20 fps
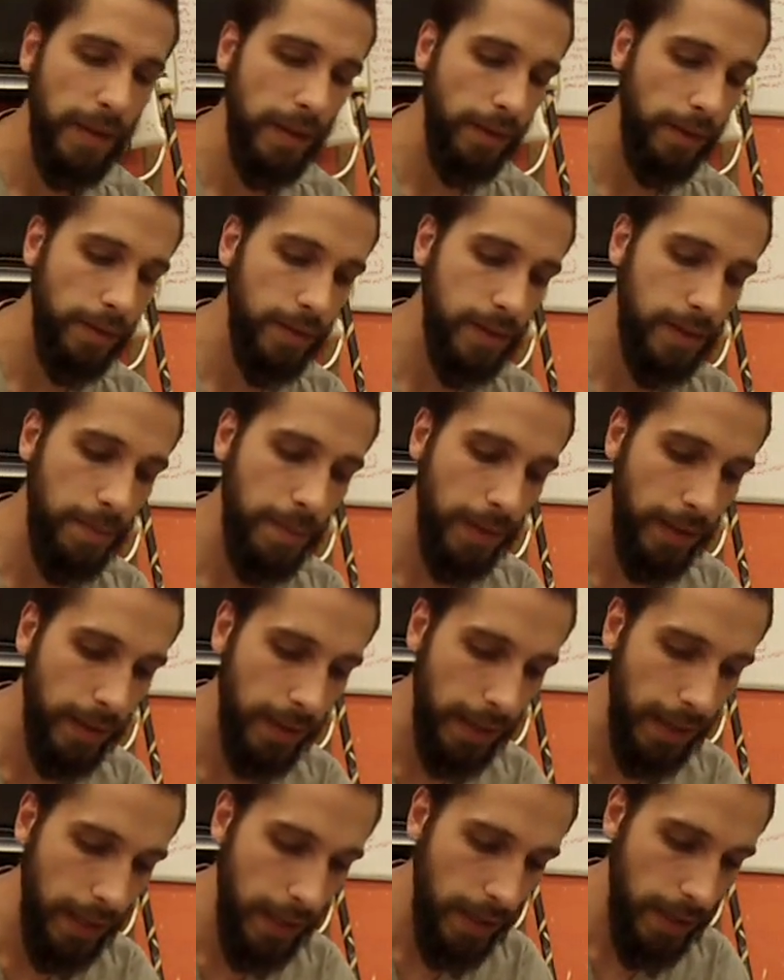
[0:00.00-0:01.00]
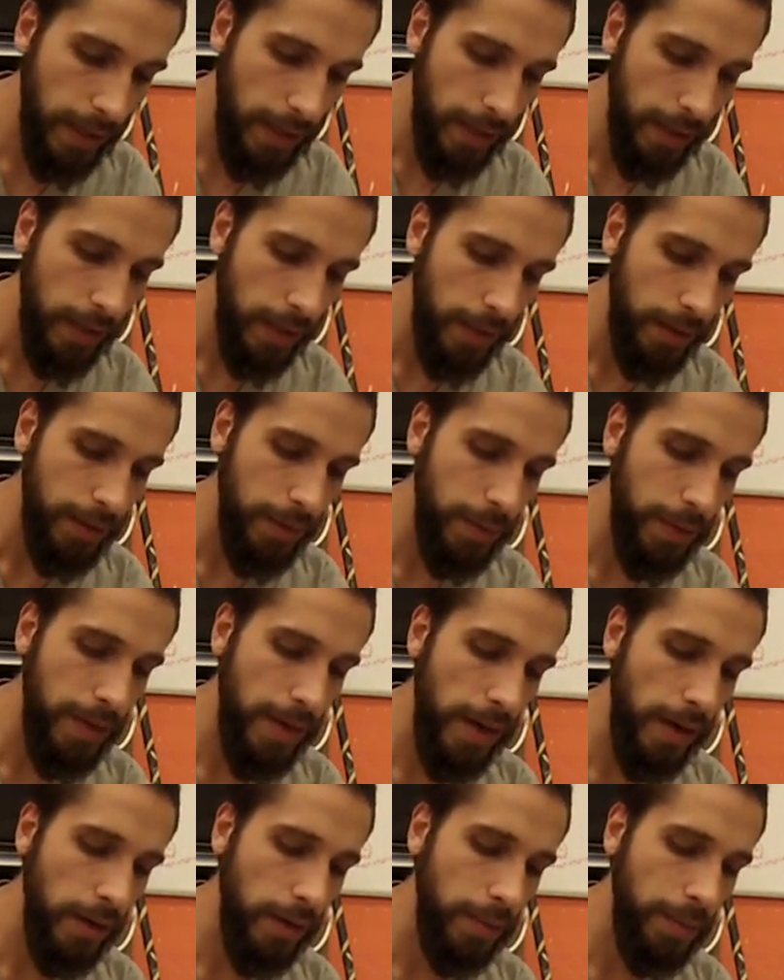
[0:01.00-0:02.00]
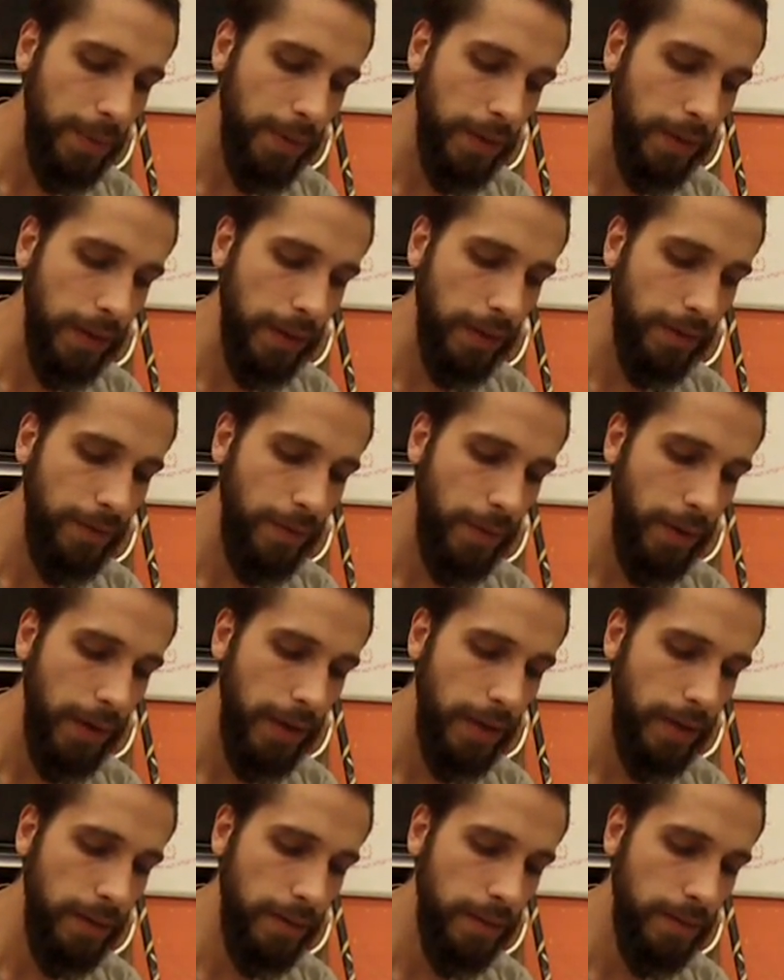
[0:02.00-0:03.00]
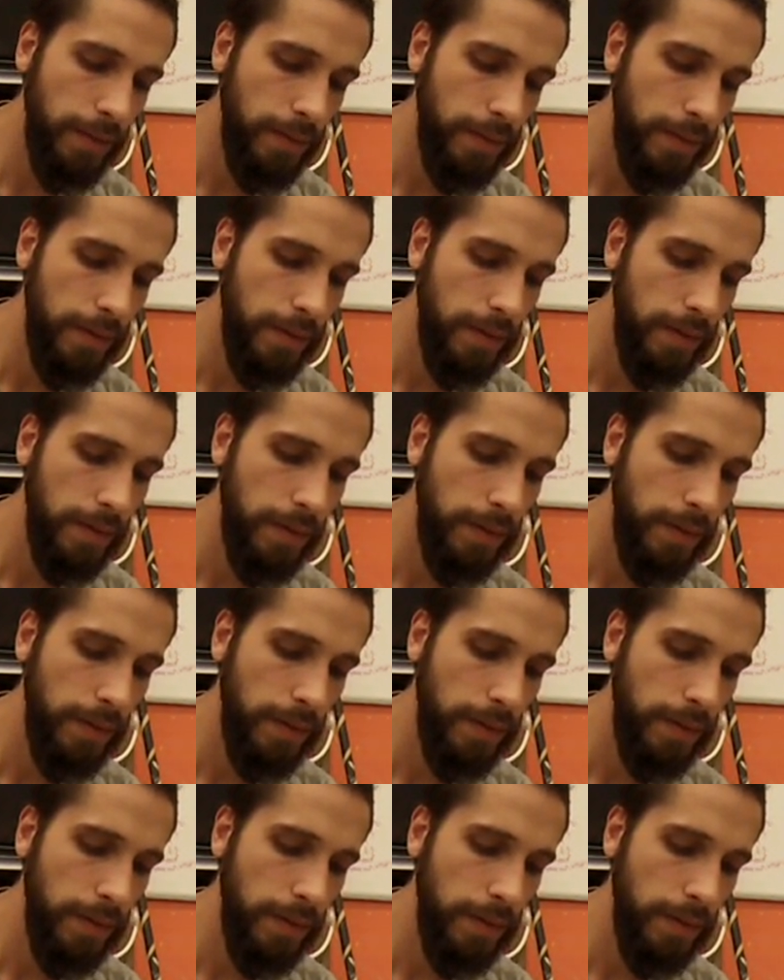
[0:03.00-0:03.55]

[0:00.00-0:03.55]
me a little stability. I'll do a knuckle pull here for you. There